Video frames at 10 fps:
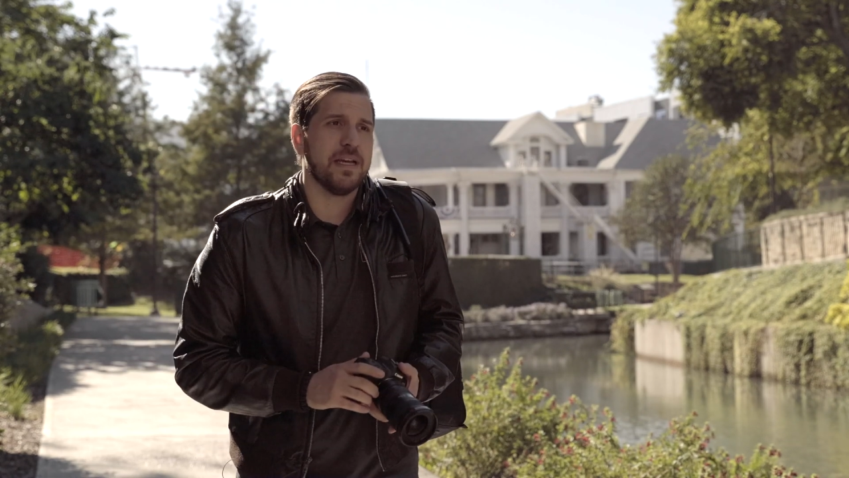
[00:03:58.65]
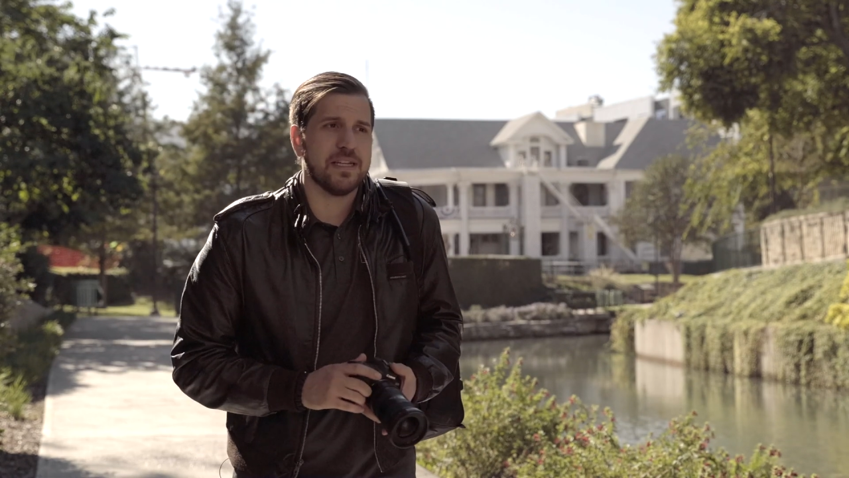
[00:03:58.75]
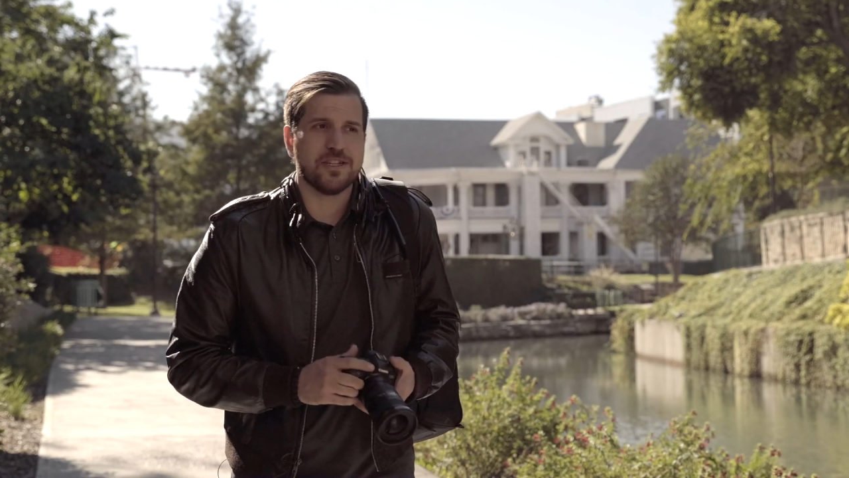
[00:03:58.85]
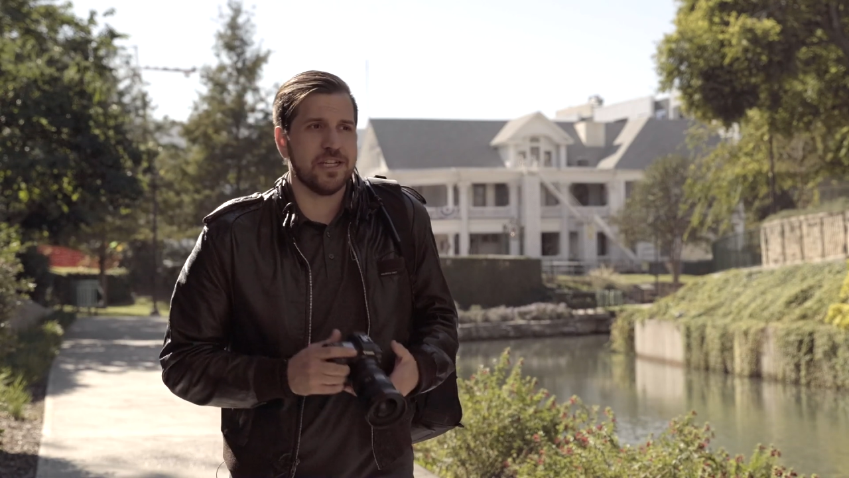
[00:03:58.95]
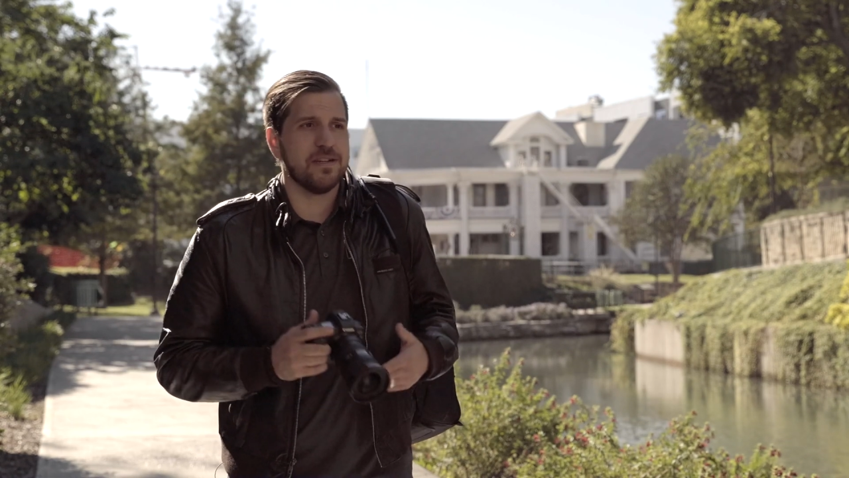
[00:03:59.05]

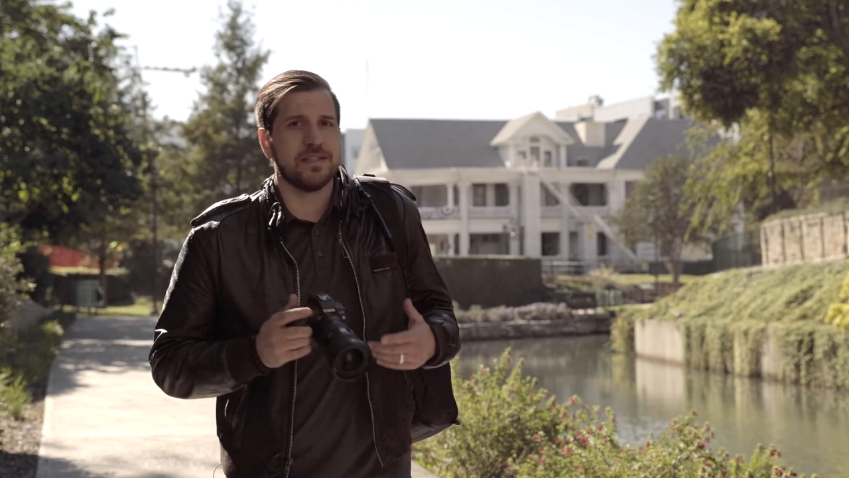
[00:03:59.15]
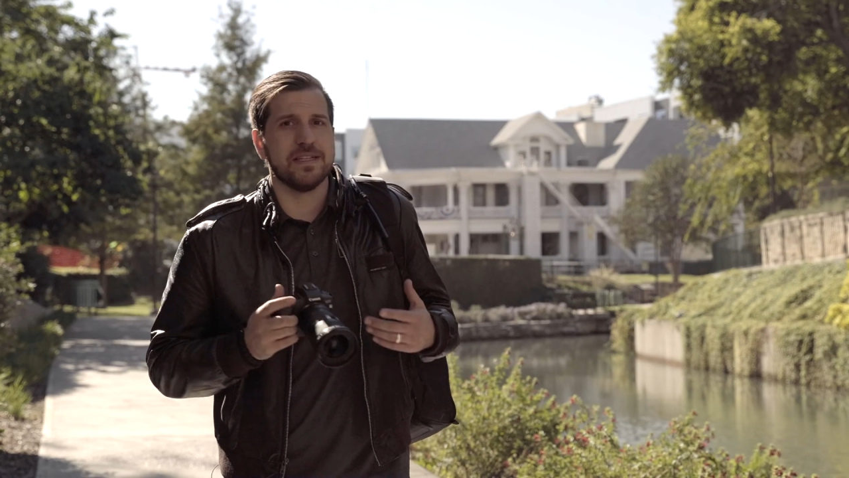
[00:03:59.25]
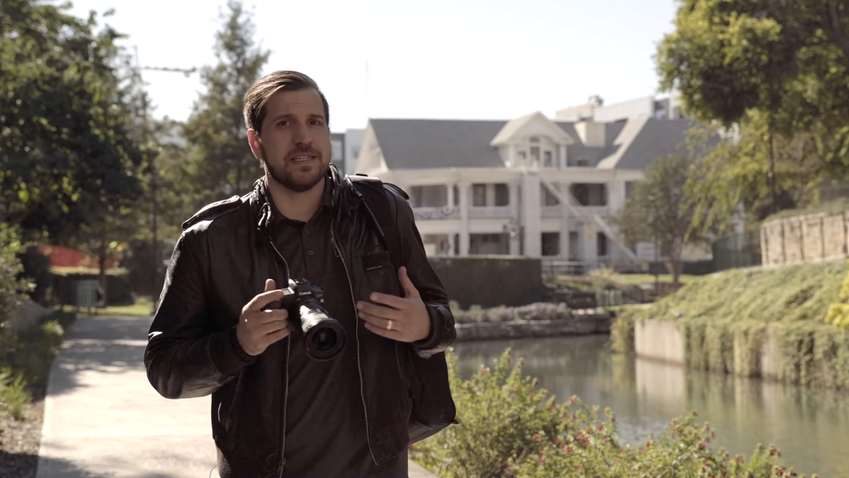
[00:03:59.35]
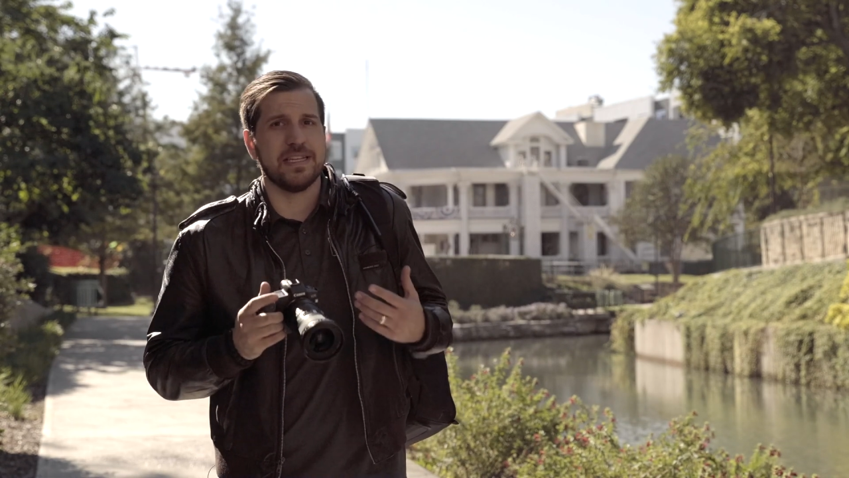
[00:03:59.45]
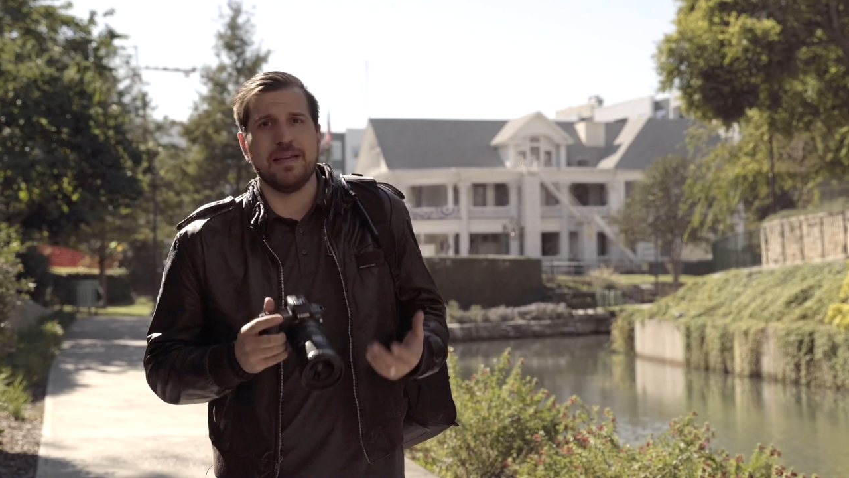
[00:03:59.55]
It shares
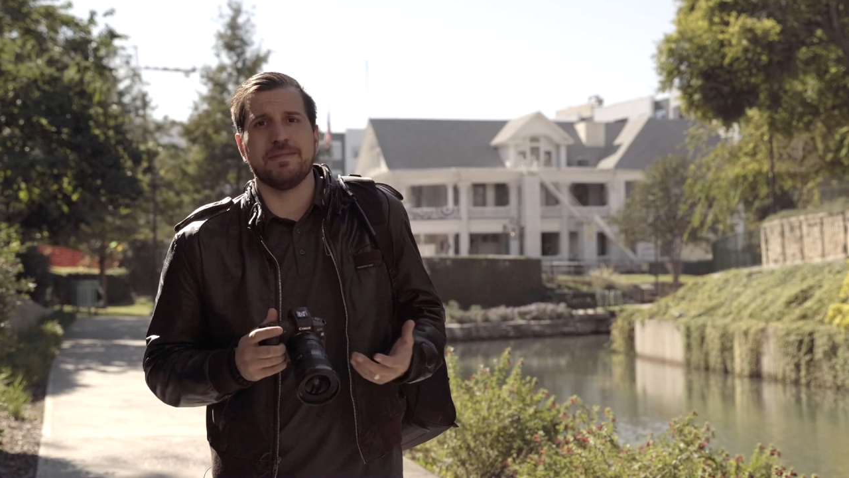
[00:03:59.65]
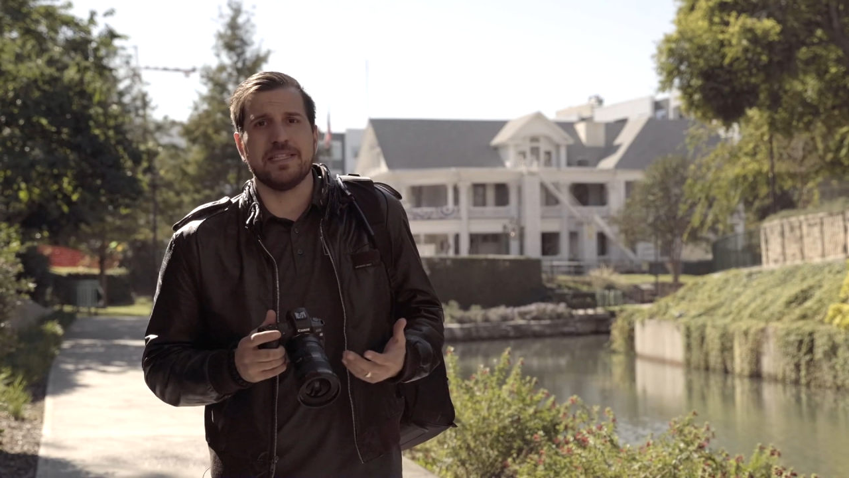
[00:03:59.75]
this same